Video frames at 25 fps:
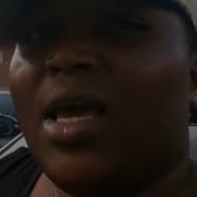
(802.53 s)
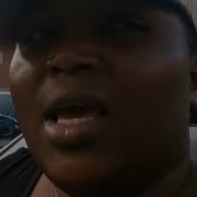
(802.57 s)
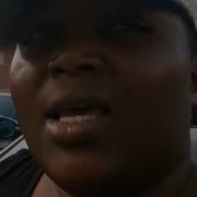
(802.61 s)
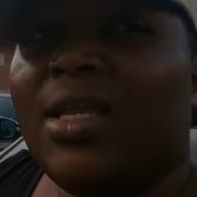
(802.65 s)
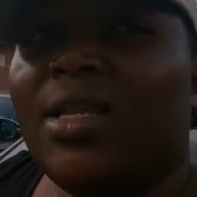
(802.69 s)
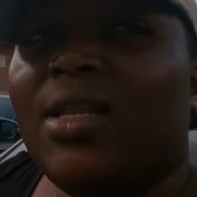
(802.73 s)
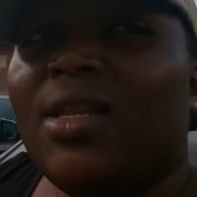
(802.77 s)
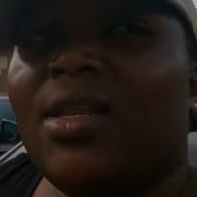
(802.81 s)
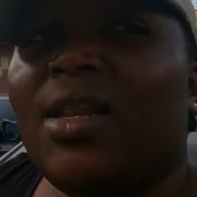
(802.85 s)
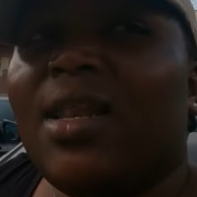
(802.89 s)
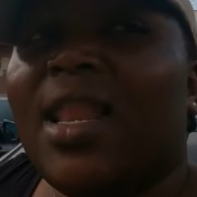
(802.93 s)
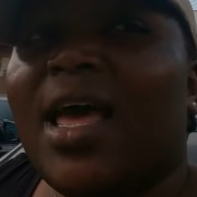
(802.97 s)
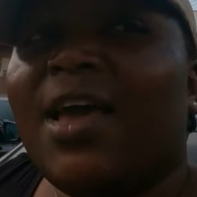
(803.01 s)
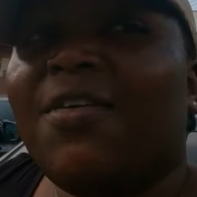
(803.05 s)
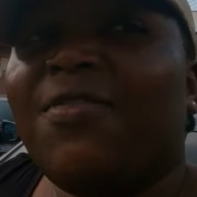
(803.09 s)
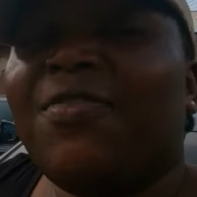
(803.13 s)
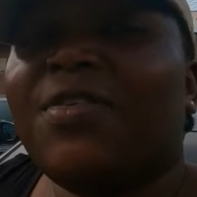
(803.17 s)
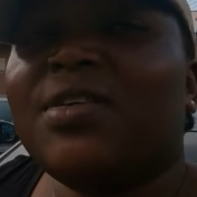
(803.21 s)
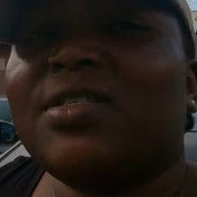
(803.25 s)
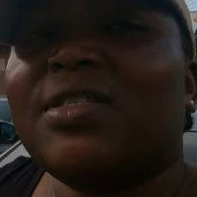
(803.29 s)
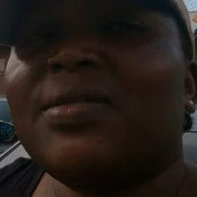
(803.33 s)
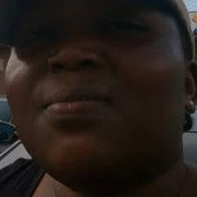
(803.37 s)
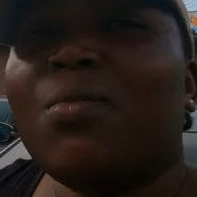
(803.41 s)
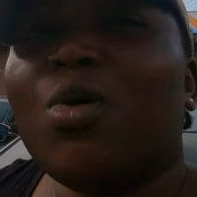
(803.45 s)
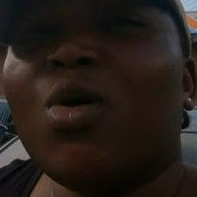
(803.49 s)
and yeah, life
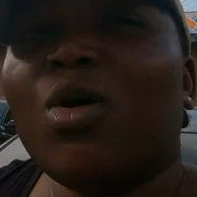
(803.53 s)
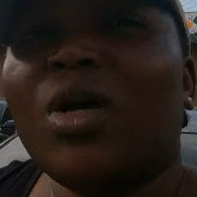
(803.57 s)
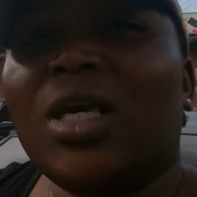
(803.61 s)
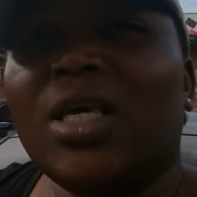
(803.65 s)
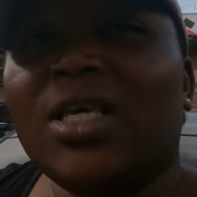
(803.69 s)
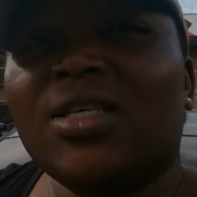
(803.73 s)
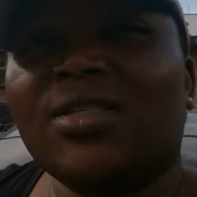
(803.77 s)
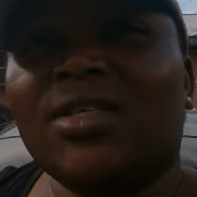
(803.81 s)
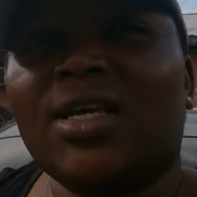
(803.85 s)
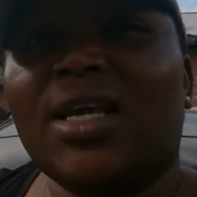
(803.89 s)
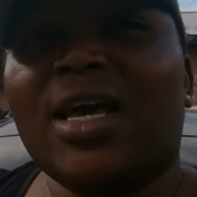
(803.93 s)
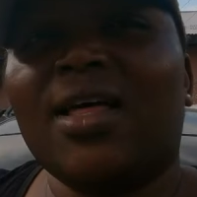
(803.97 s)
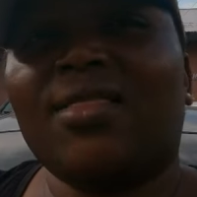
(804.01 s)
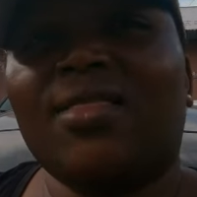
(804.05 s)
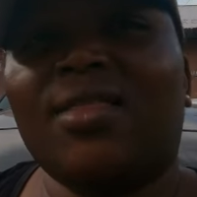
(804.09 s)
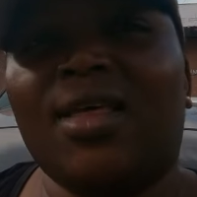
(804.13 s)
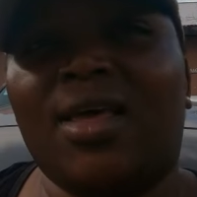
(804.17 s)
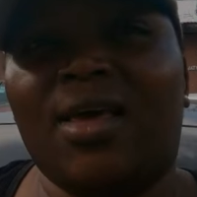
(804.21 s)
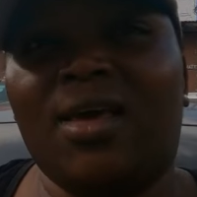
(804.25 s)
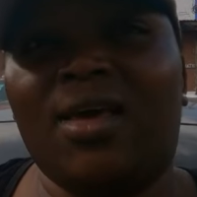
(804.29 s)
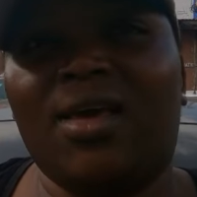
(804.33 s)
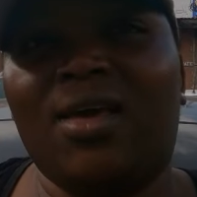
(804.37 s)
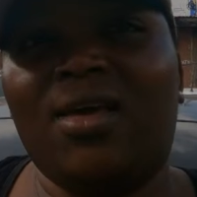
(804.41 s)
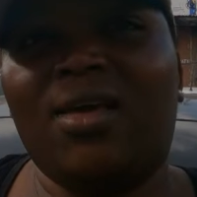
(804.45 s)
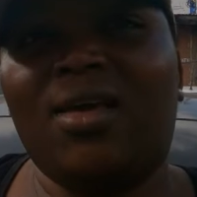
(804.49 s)
know, is more easier
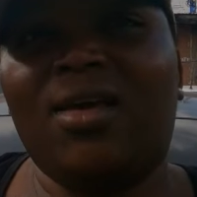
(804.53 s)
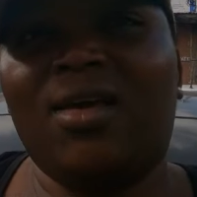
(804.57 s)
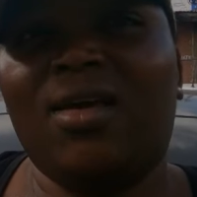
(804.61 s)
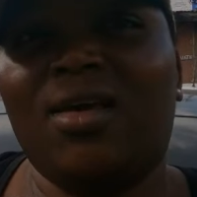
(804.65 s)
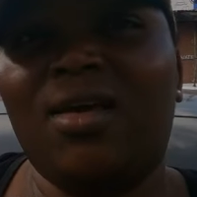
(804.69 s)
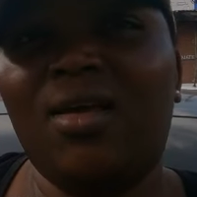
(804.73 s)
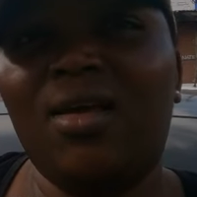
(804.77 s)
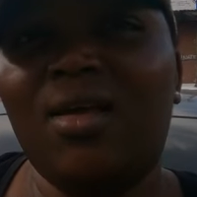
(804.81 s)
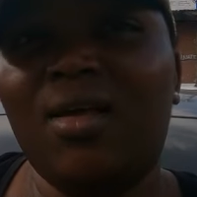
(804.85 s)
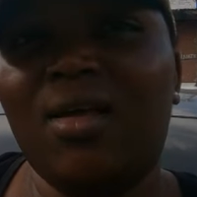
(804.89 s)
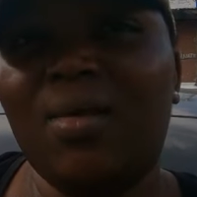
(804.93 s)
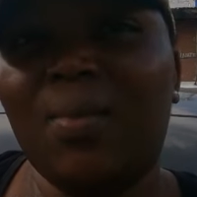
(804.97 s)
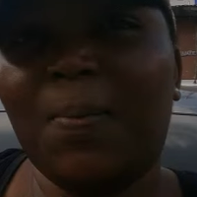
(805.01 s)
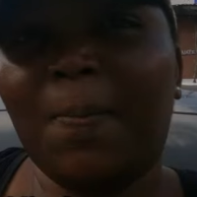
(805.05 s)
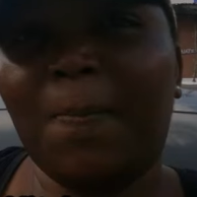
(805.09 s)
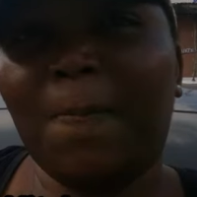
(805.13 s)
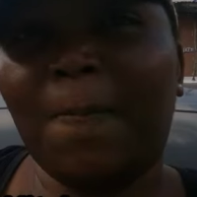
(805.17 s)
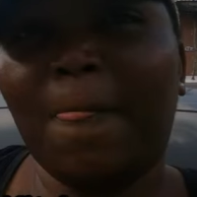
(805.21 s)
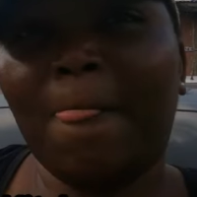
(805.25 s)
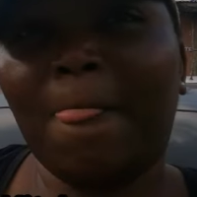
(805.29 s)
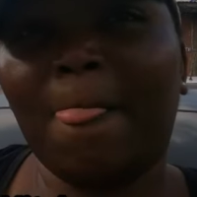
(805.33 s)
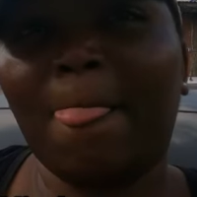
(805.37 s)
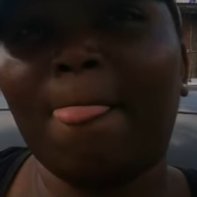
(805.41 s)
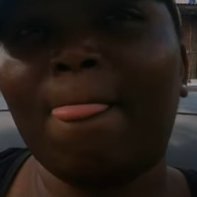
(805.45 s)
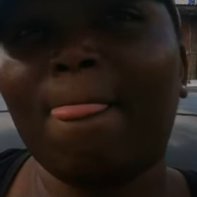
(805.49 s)
there.
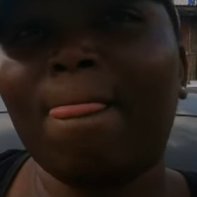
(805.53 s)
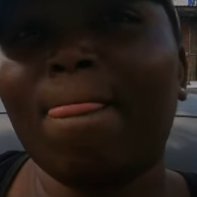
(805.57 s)
Exactly.